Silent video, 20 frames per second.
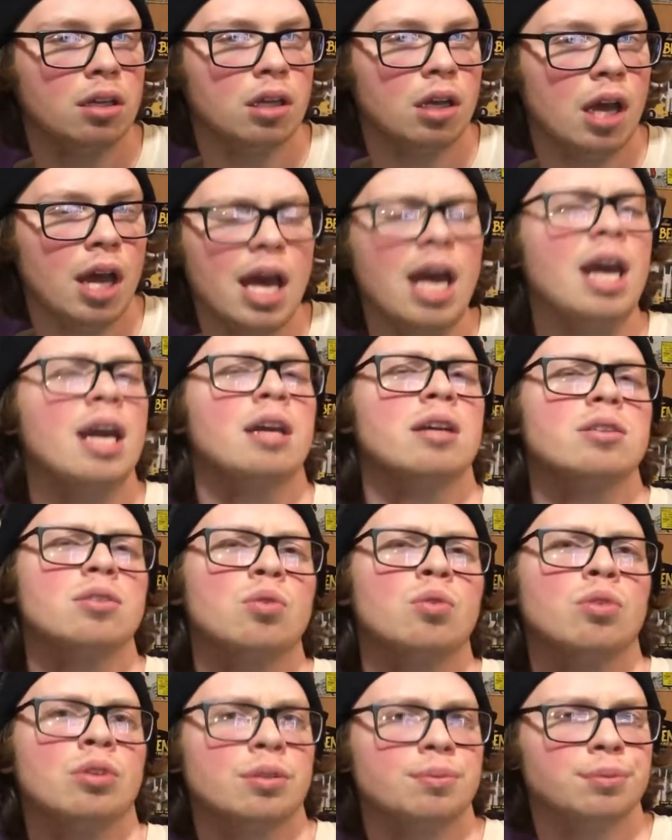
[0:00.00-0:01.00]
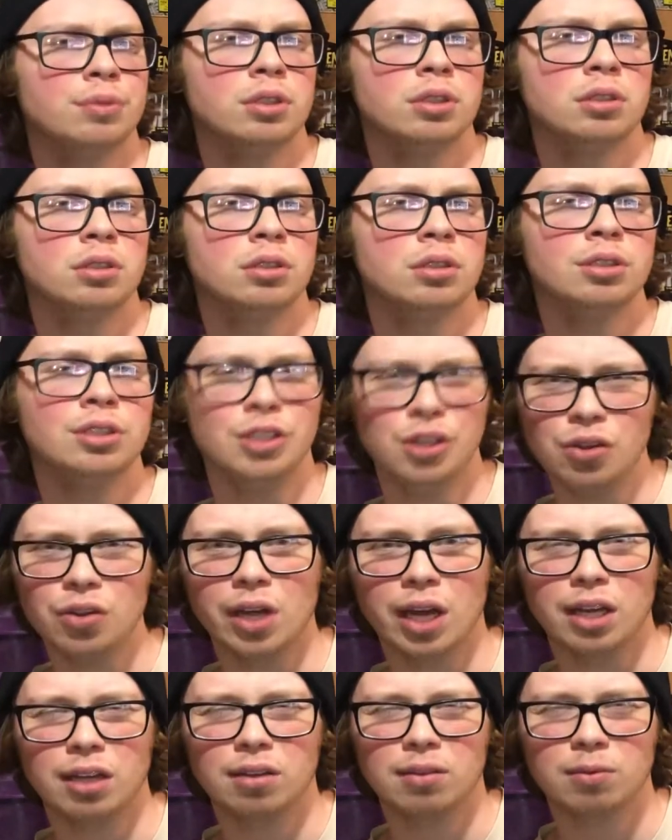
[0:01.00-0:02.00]
"Hey, Storm, you
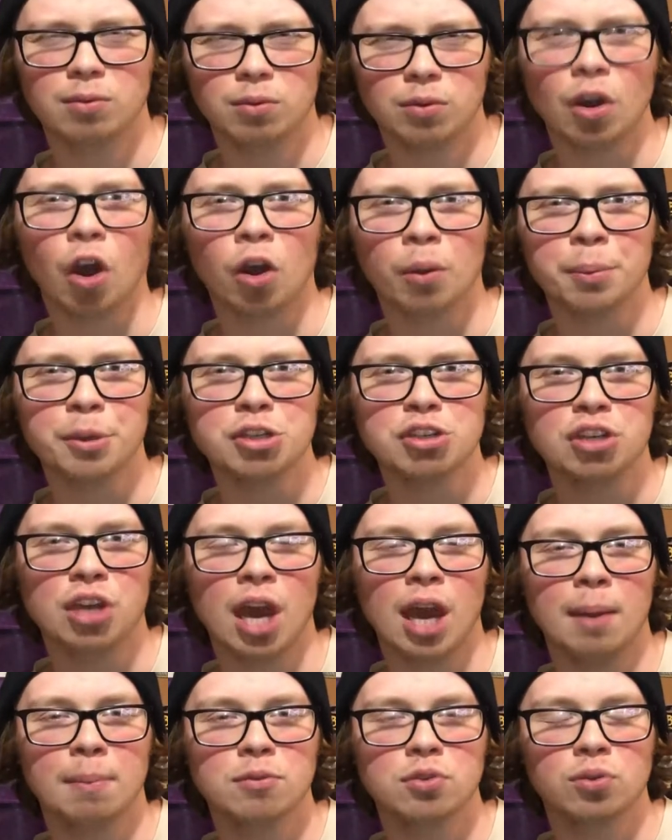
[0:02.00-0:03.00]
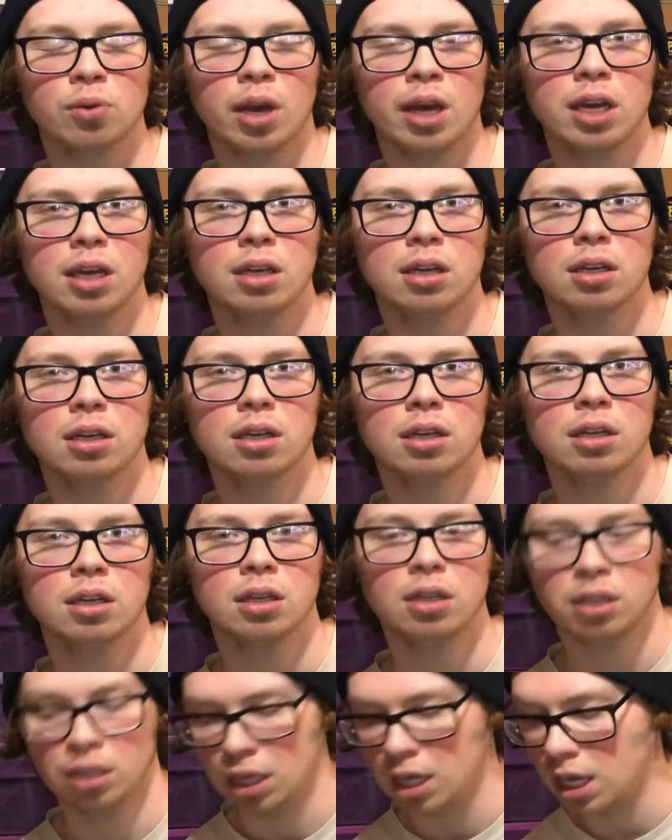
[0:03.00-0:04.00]
like garbage games, right?"
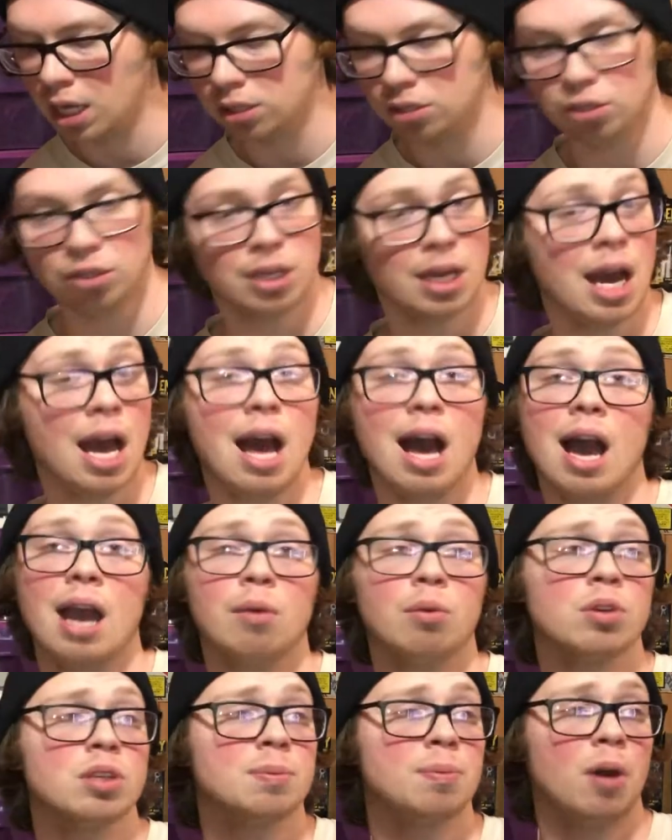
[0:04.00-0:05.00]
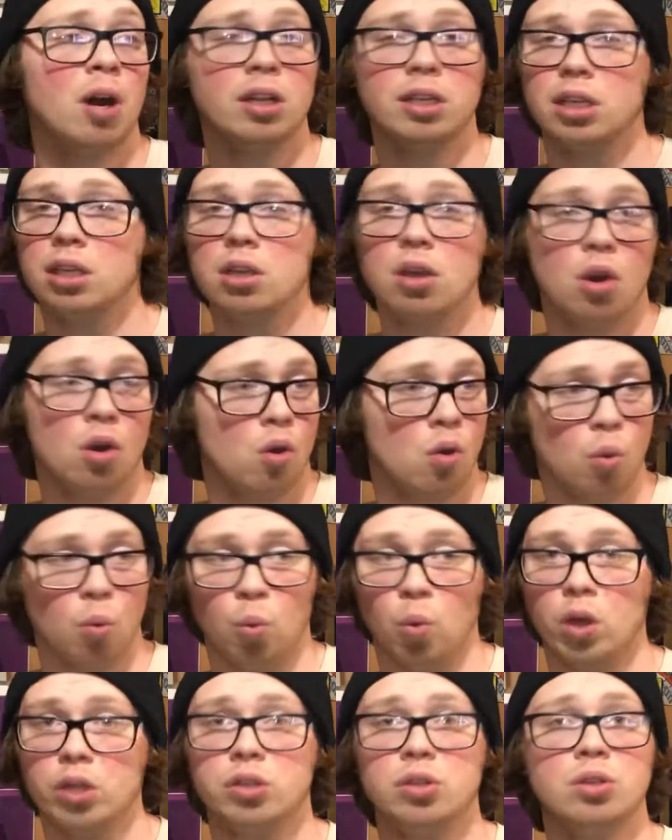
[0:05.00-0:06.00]
And to that I responded,
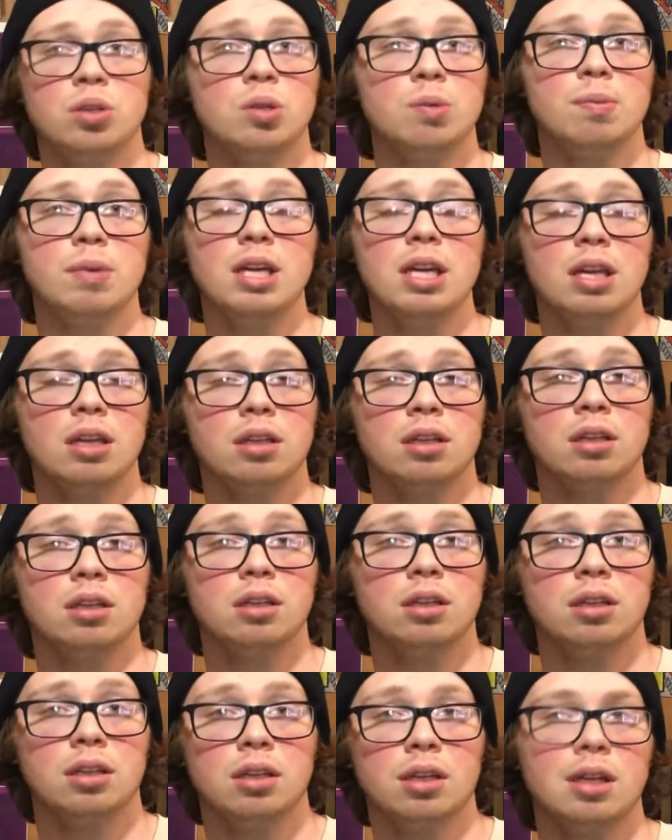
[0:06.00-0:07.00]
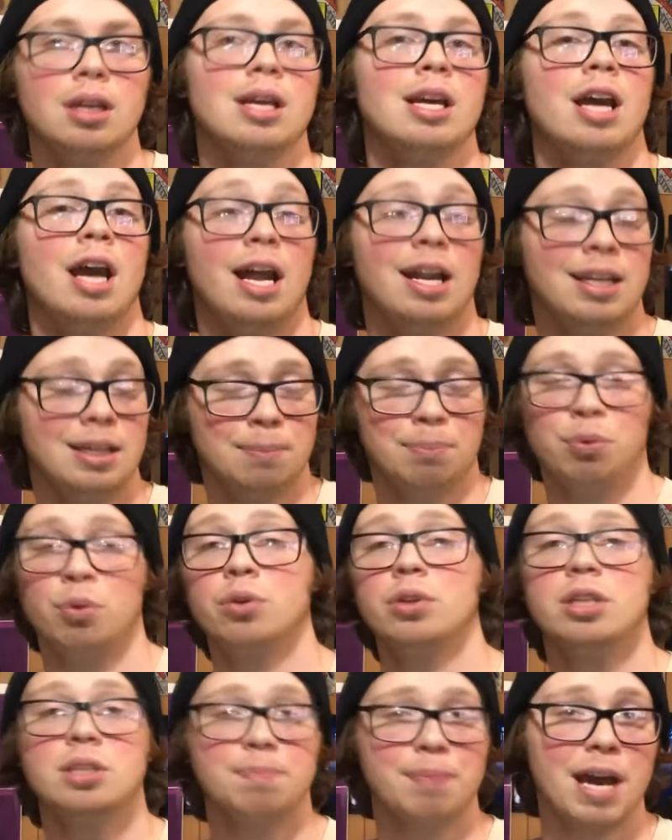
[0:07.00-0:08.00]
"What do you mean?" And he
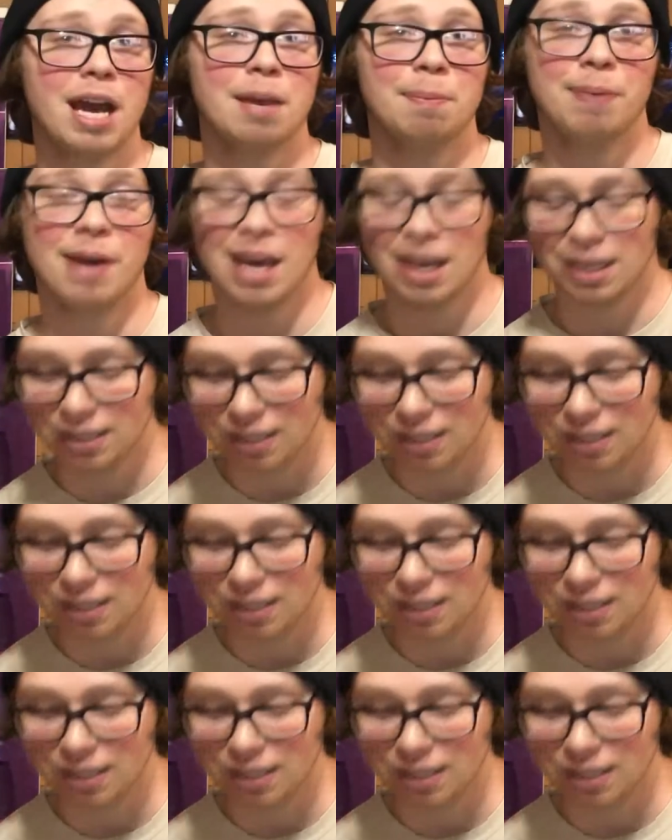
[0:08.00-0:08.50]
put his backpack